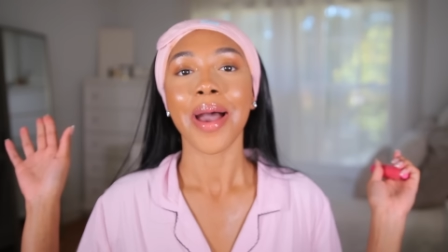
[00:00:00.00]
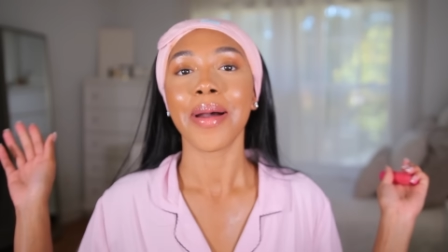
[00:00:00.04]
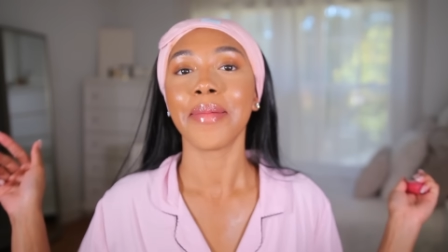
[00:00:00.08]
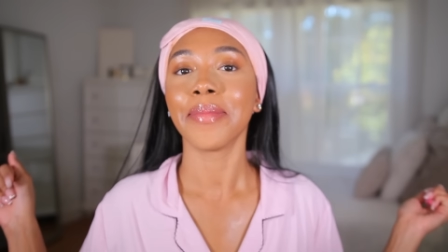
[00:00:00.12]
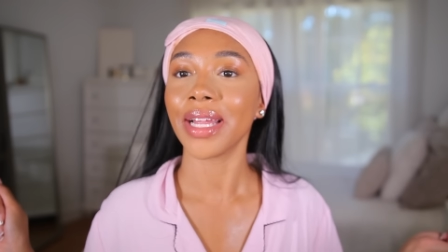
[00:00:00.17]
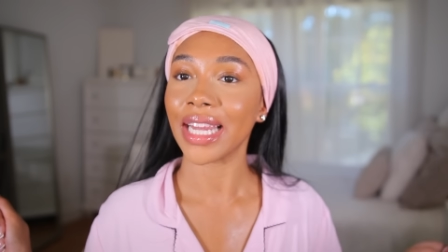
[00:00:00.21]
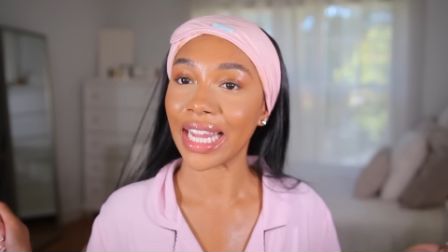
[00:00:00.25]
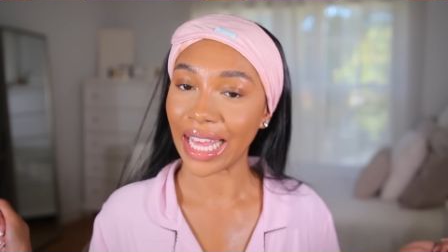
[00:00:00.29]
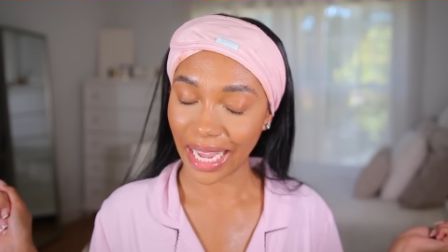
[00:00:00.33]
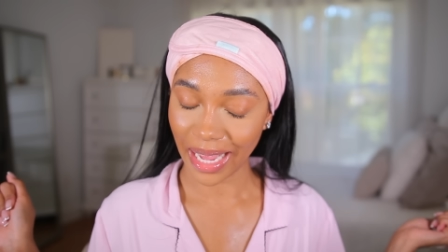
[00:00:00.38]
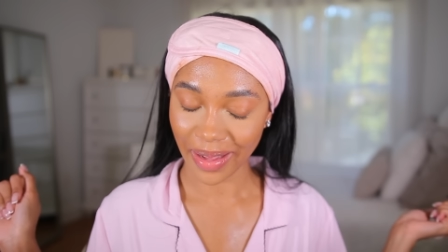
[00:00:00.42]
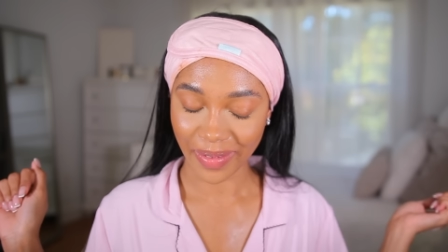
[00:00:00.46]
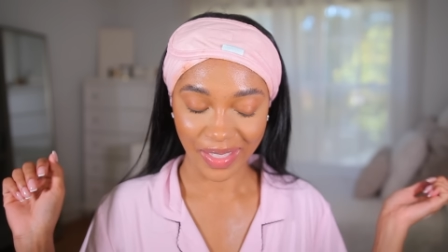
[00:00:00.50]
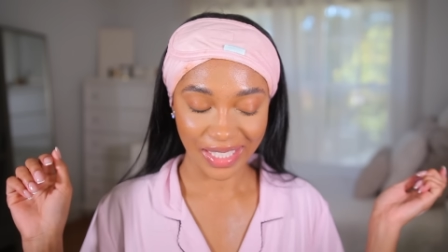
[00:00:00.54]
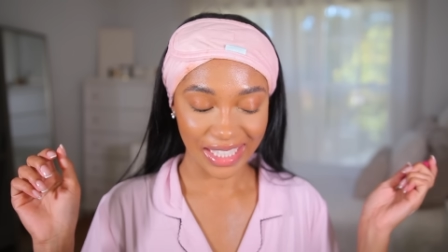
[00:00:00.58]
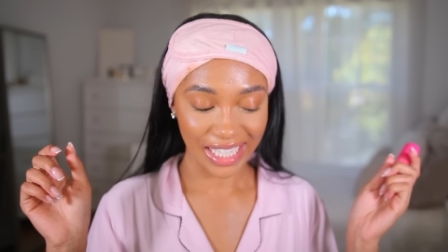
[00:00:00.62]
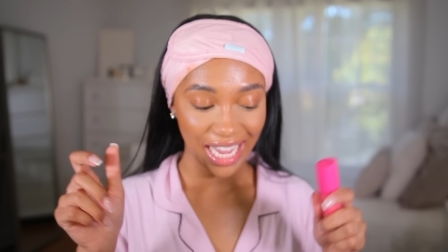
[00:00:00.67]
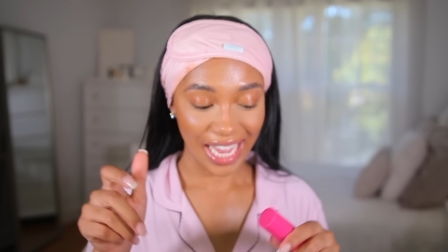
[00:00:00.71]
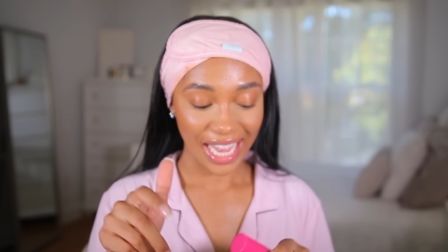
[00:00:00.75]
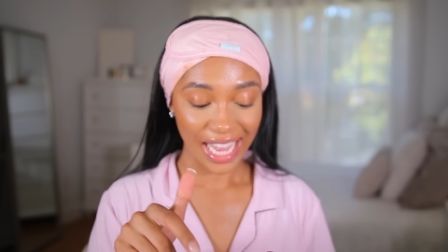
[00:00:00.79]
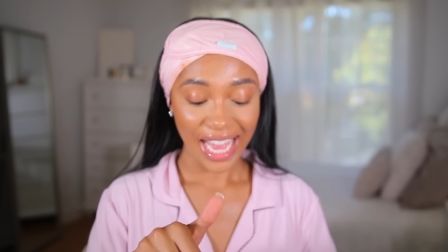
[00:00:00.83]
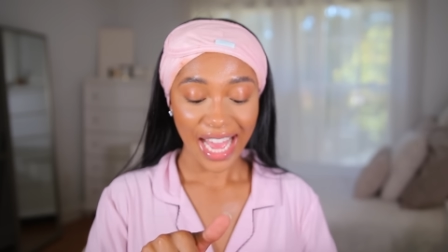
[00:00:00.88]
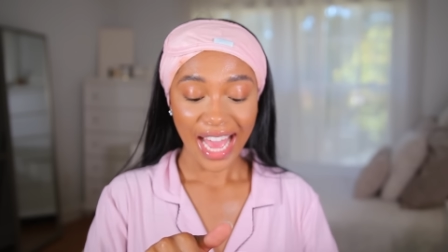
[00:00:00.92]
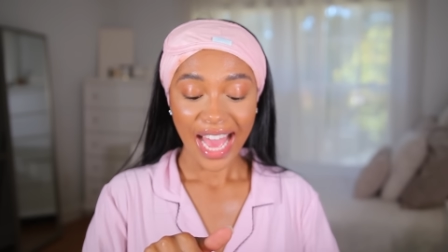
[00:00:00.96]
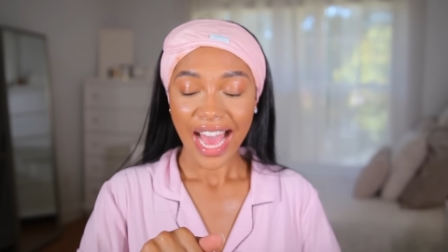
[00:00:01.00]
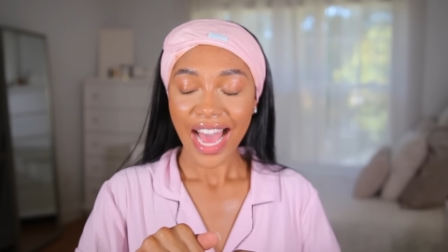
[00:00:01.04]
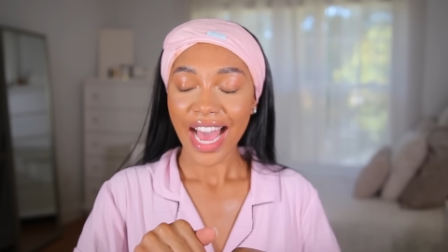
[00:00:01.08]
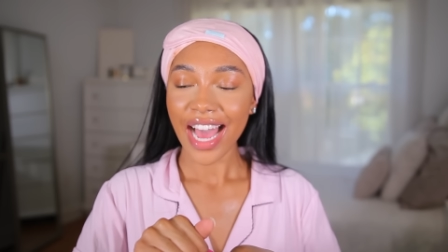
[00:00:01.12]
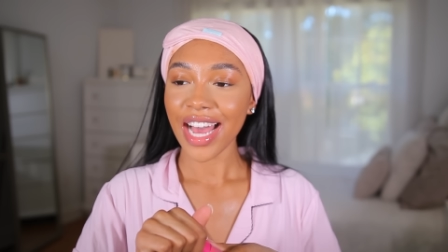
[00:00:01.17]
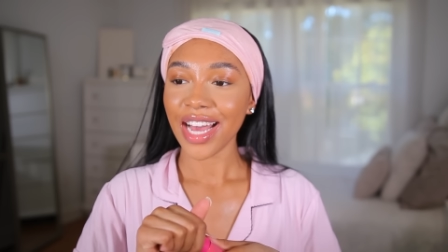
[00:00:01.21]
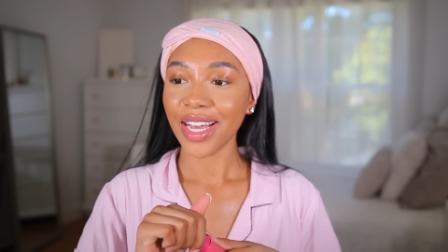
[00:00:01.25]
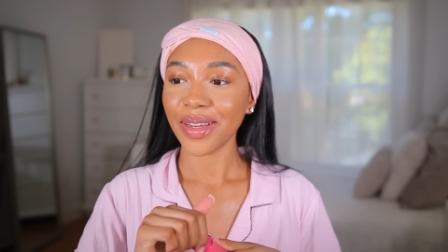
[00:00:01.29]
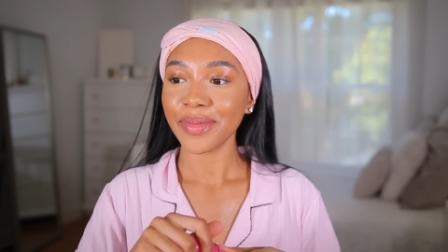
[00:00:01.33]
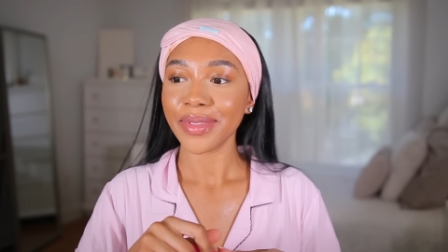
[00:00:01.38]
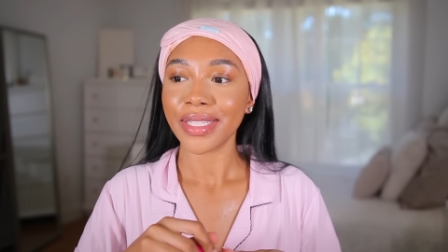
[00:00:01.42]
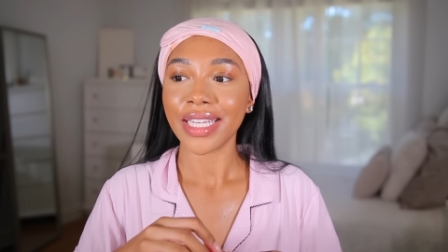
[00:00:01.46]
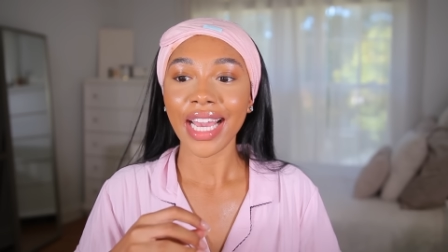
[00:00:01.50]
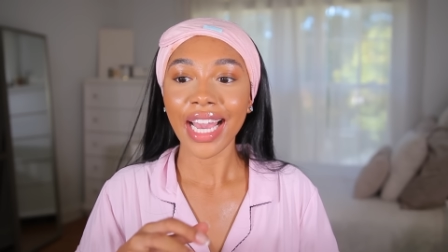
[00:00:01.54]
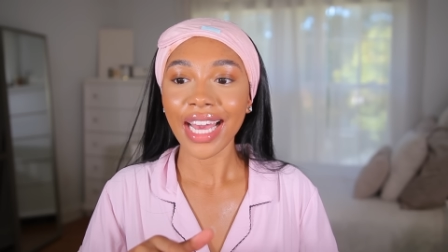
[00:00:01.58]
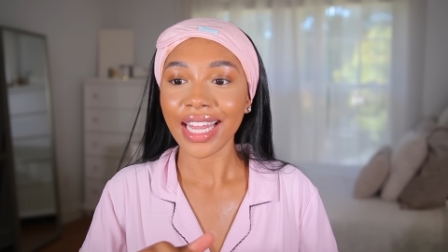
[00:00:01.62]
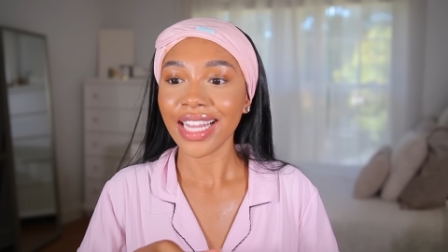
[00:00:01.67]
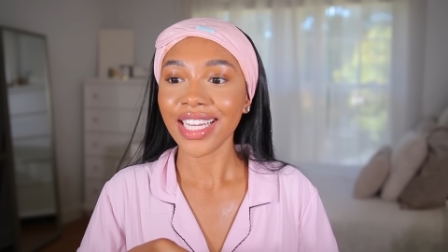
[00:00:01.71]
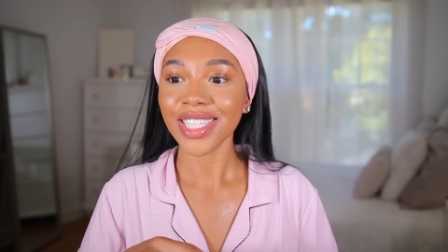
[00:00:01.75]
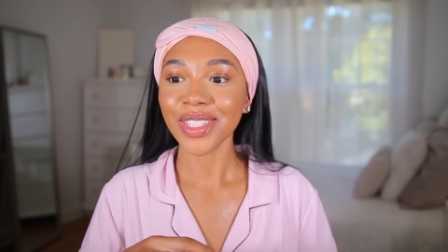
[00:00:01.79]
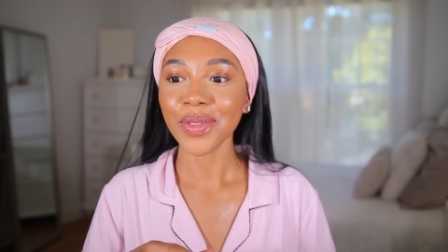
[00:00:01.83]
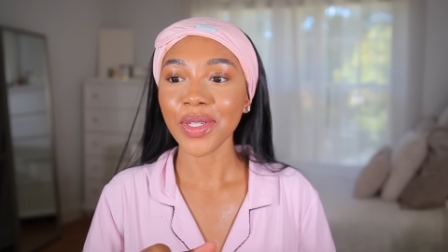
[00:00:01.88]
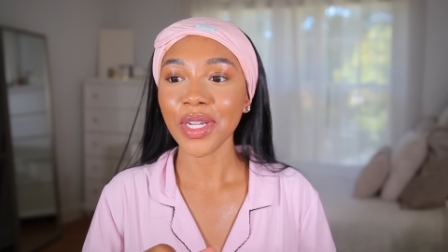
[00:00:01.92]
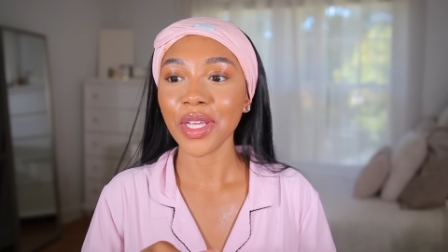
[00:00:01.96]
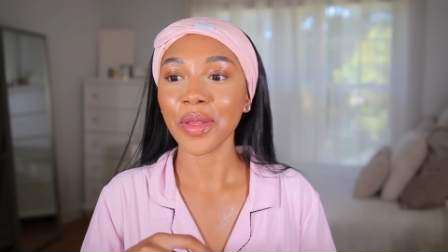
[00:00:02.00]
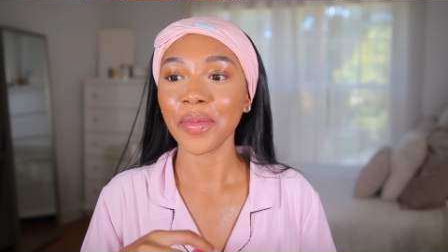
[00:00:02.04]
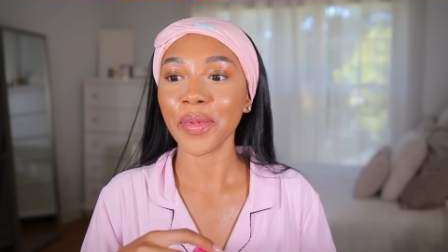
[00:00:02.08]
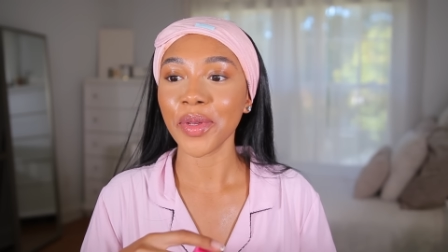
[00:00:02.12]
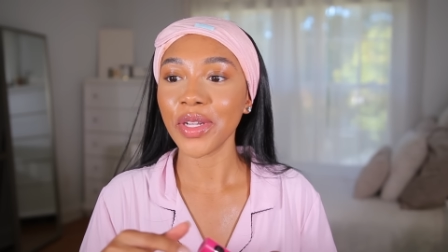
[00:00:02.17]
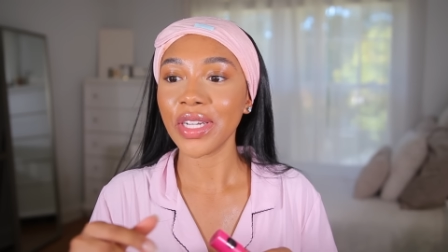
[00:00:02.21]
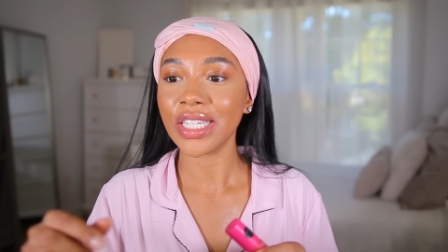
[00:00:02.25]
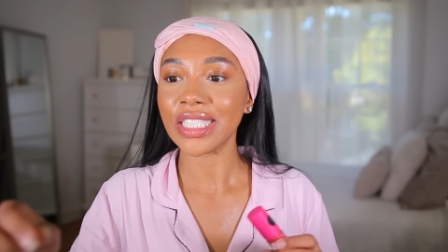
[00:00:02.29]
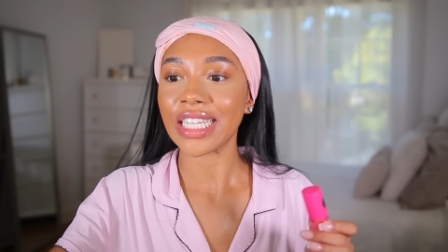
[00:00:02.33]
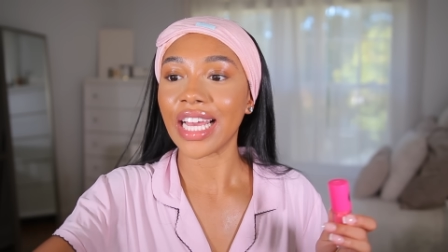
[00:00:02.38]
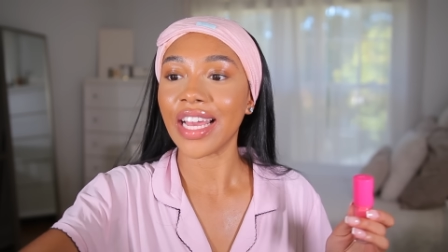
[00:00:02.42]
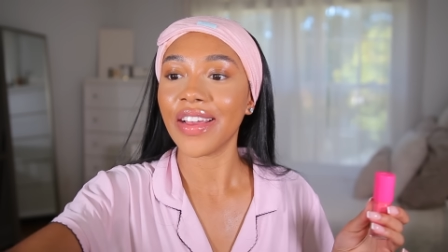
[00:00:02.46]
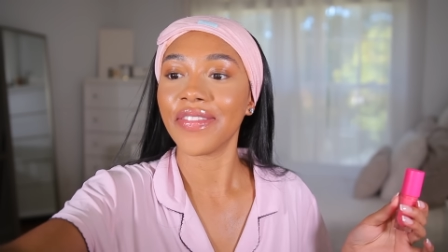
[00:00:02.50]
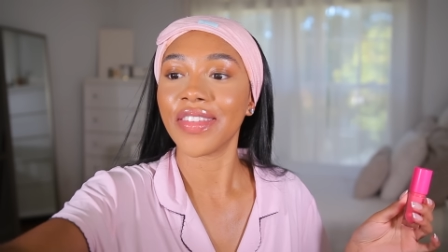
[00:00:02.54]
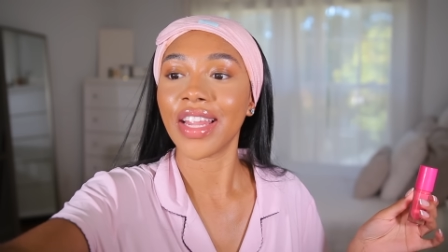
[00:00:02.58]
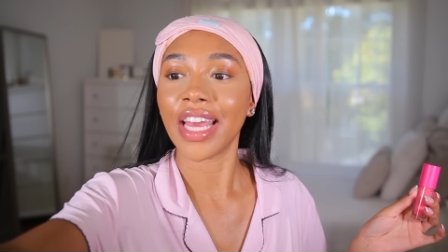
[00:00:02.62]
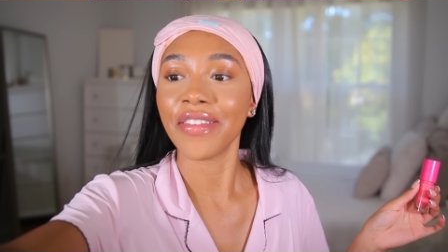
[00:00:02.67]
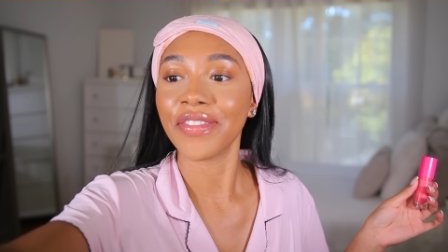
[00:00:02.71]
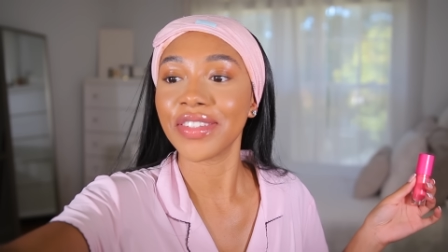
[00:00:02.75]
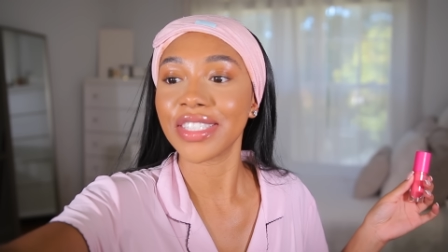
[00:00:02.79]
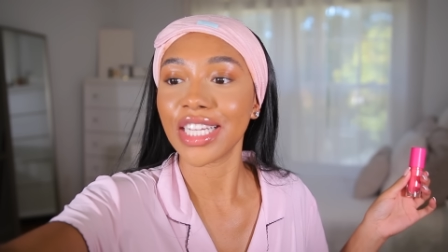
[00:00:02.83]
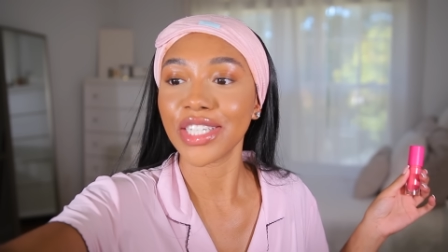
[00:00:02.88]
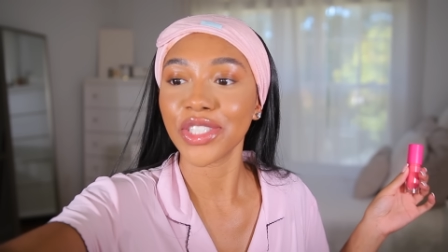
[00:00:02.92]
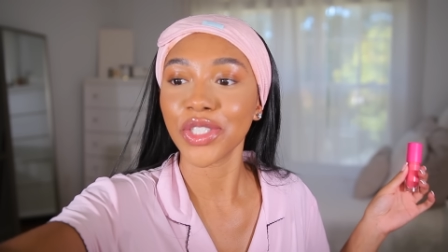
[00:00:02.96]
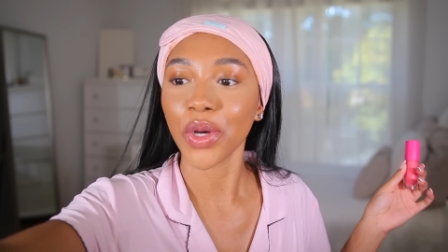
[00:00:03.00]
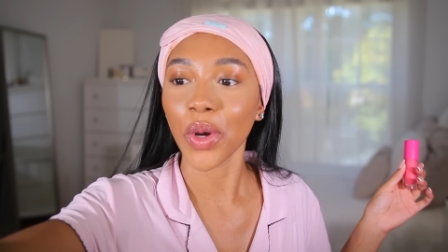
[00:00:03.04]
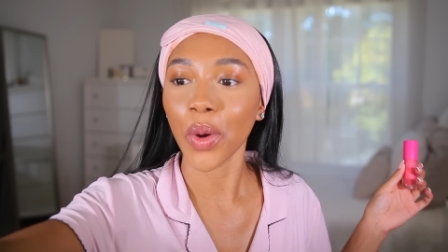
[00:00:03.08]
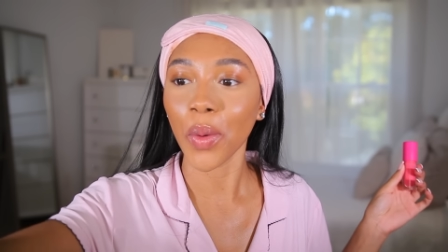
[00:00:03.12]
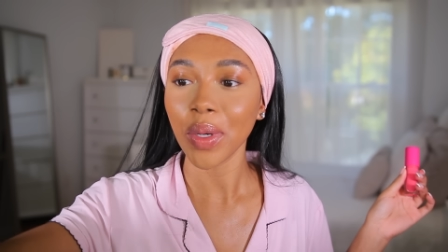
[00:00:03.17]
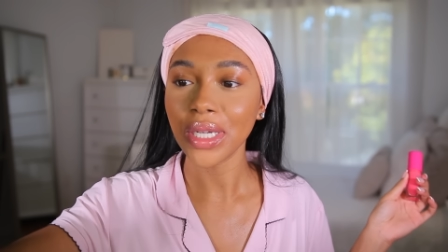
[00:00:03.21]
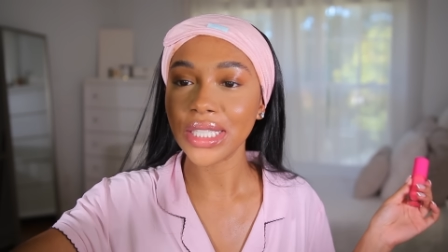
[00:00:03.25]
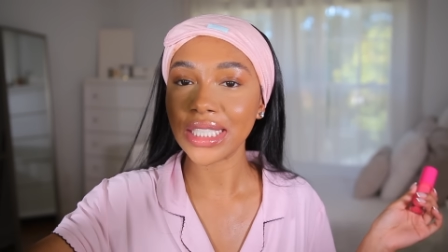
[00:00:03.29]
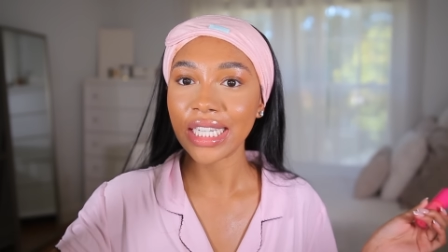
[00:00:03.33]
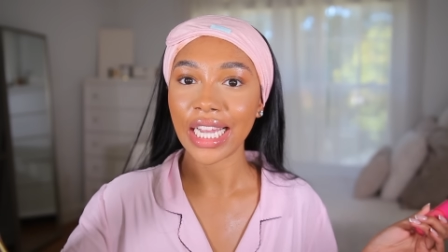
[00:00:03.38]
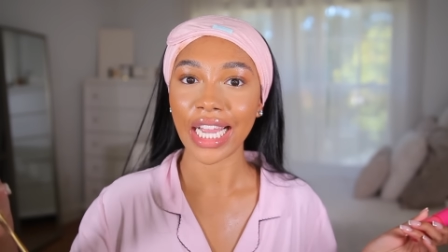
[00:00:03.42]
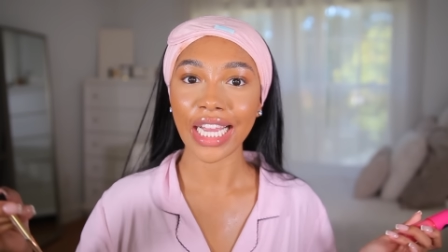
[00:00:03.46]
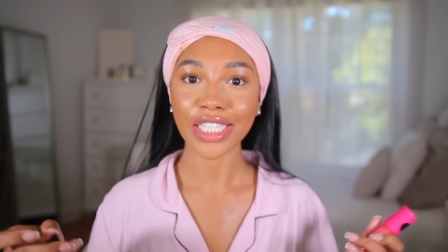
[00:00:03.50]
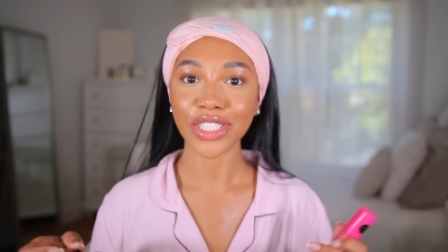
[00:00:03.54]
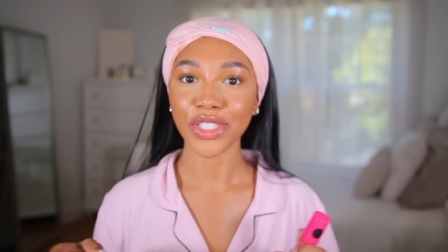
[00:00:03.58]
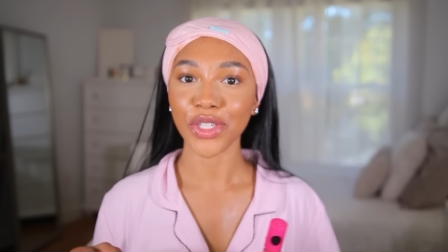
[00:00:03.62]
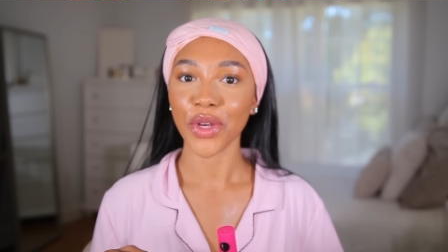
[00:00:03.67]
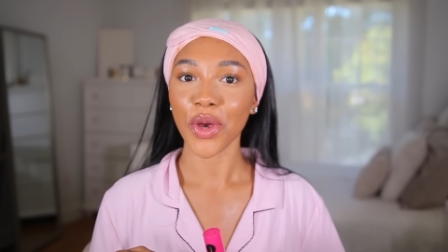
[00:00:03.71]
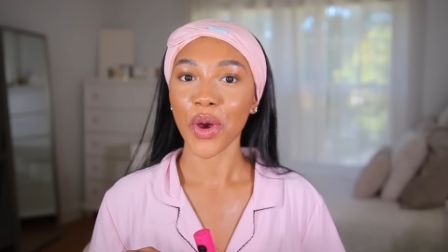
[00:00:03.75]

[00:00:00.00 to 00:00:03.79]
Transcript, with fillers: But like I was saying, um, yeah, that's one of the beauties of life is that you're always changing.